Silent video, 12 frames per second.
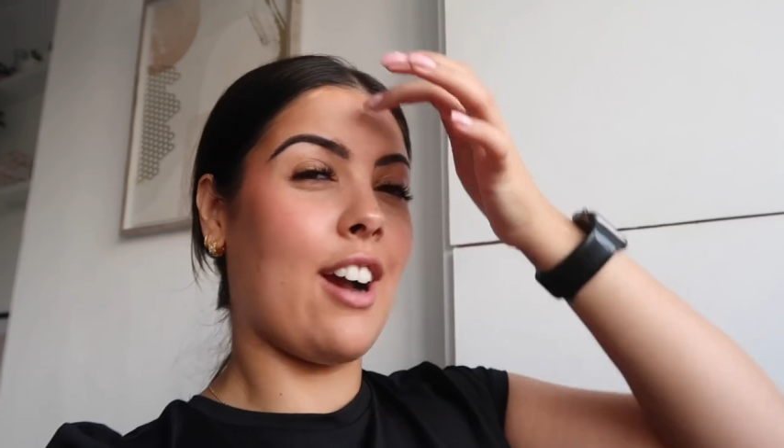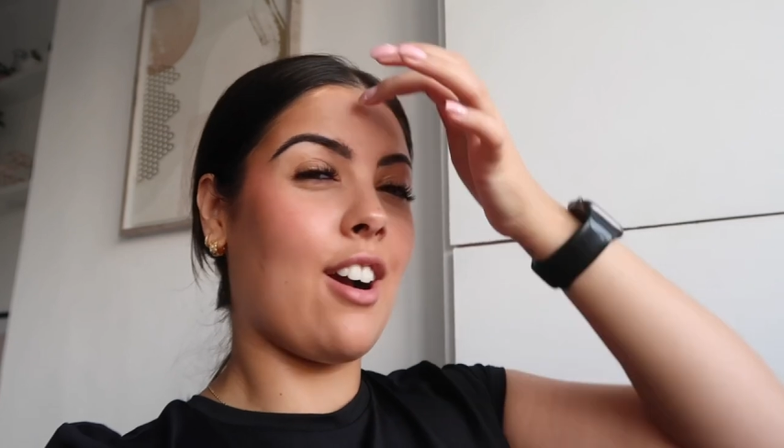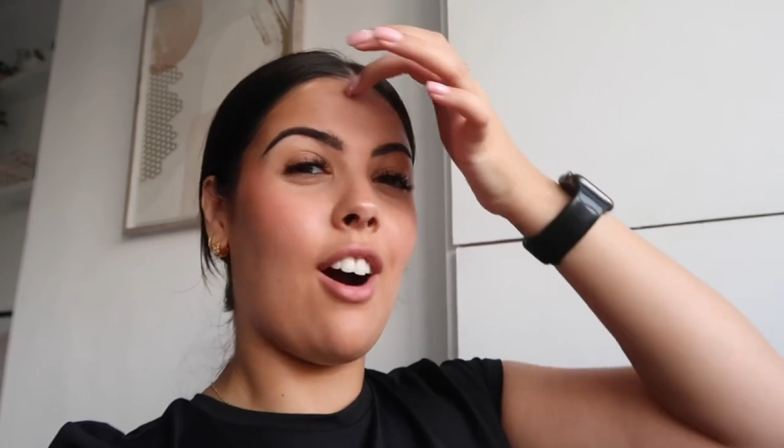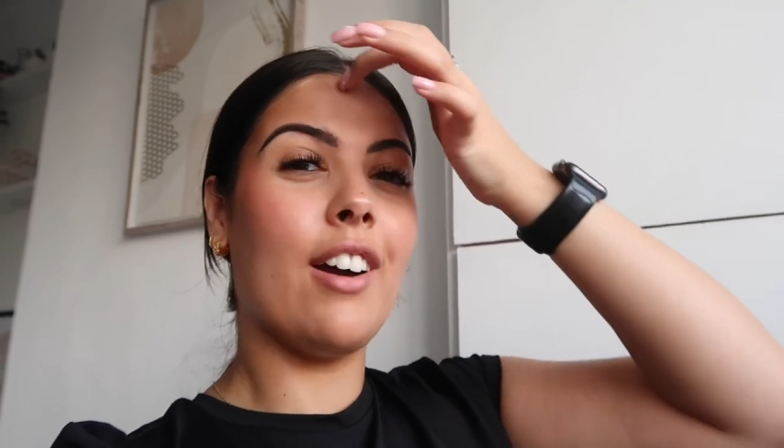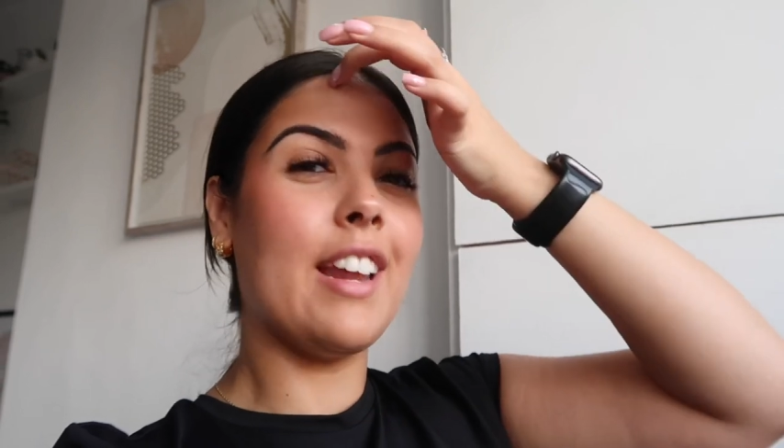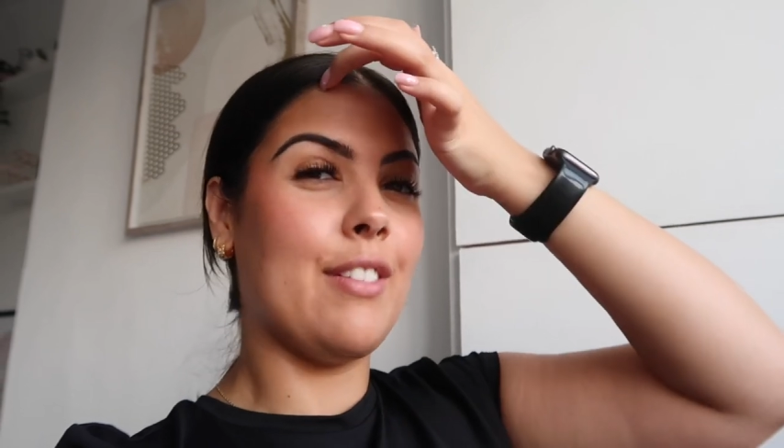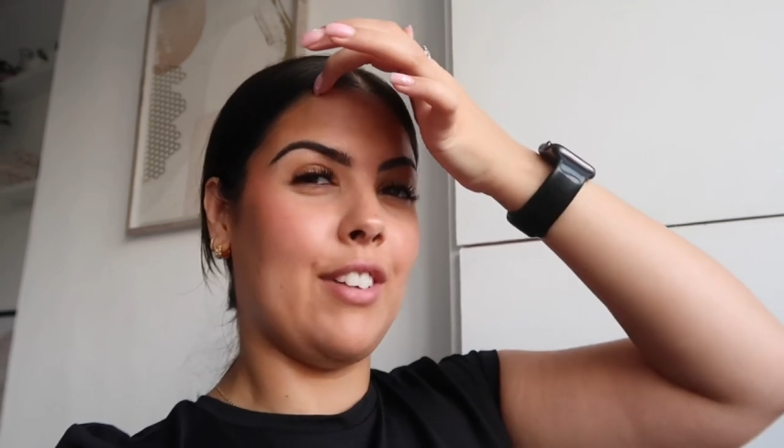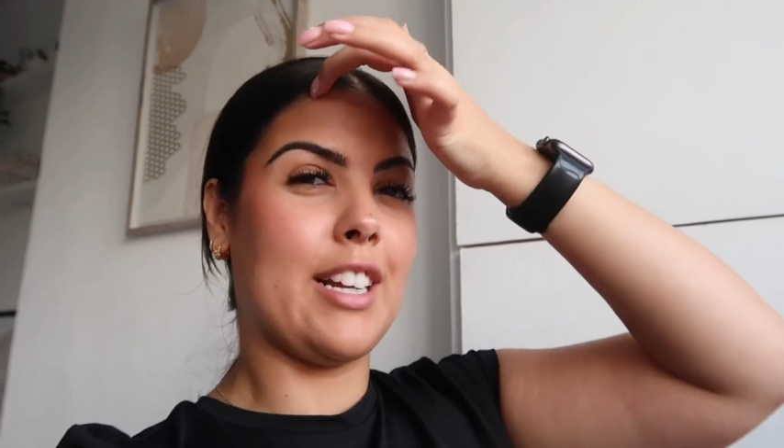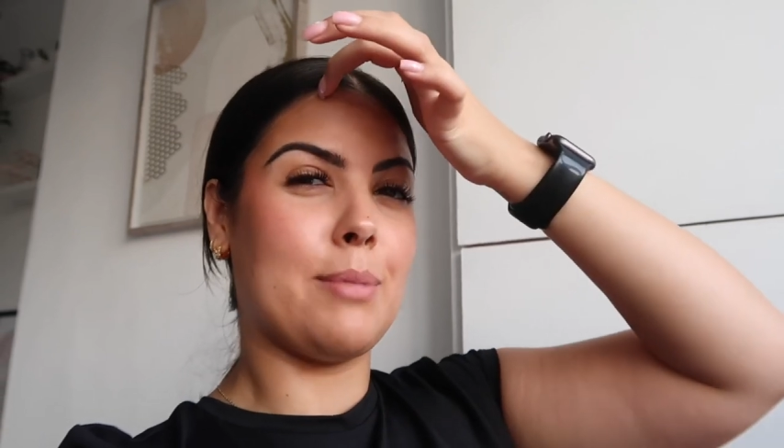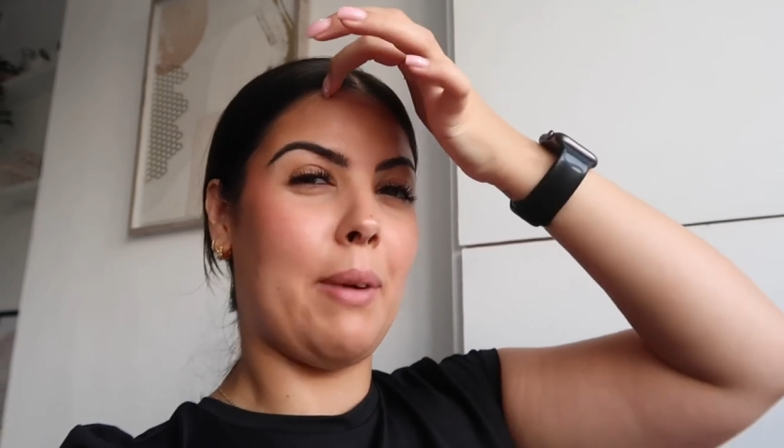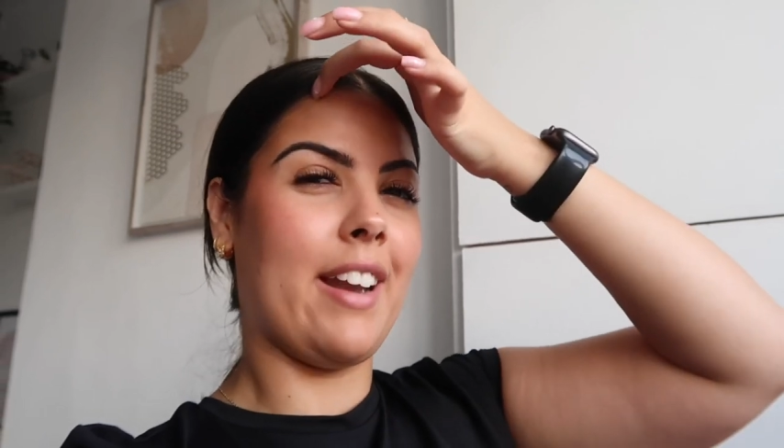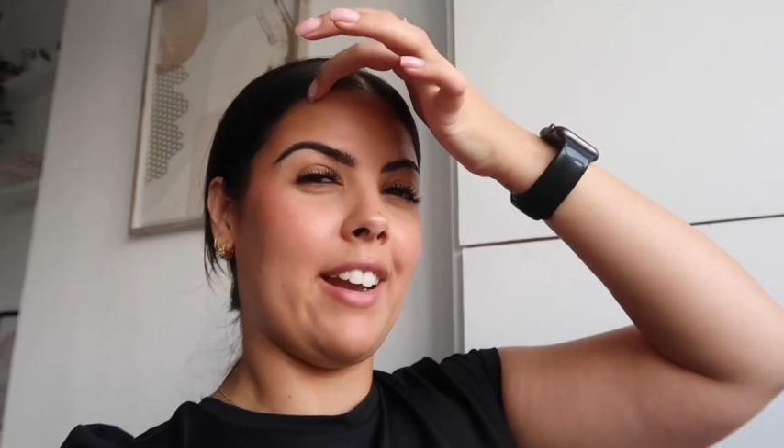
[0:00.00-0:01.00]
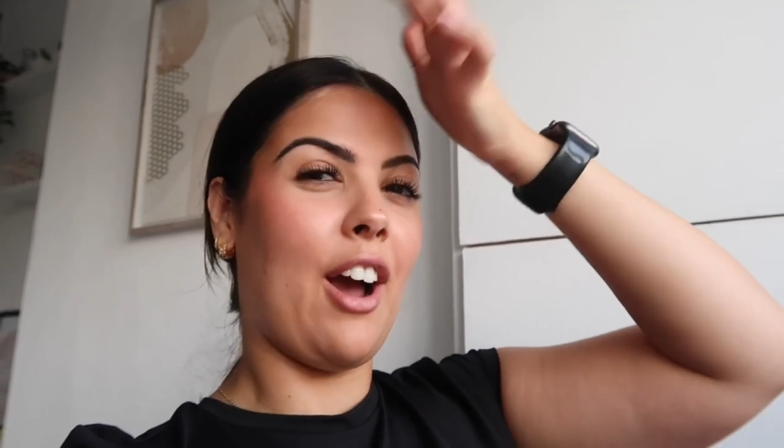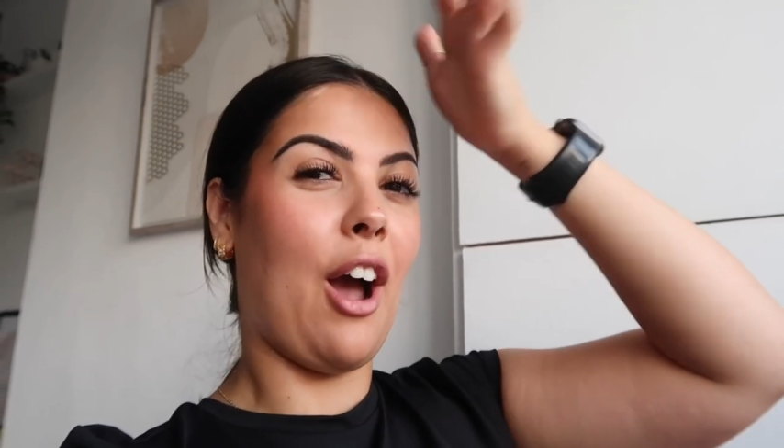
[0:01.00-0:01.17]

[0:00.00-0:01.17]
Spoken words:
I can't even explain it. I